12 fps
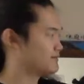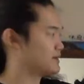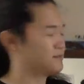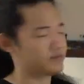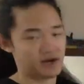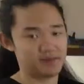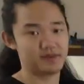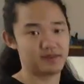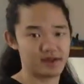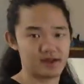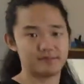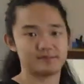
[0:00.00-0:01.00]
I'm not priming
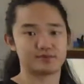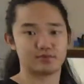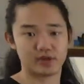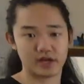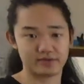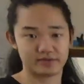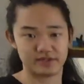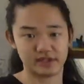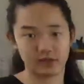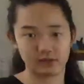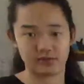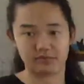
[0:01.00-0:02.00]
the m's. We're not
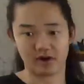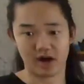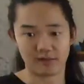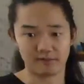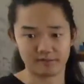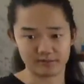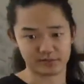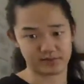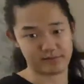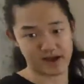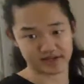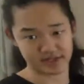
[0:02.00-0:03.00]
dealing with problems where
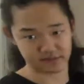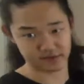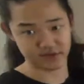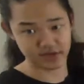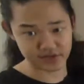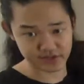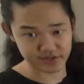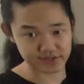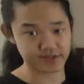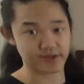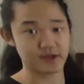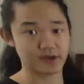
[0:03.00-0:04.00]
mass ever
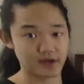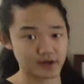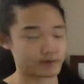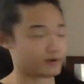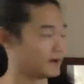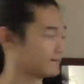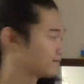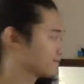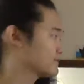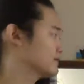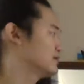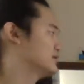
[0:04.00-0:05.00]
changes, right?
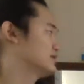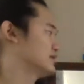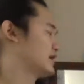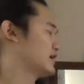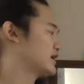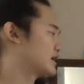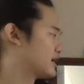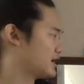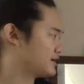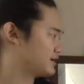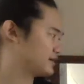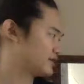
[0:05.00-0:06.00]

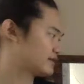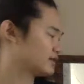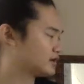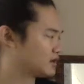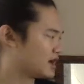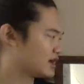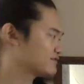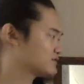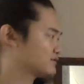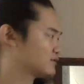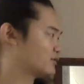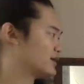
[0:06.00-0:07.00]
And there are a lot of
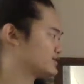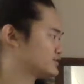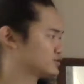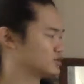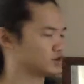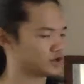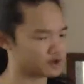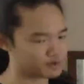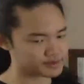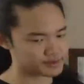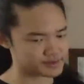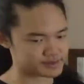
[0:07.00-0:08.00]
different ways you can go
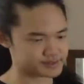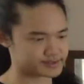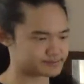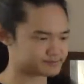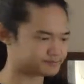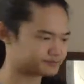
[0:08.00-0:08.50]
with this.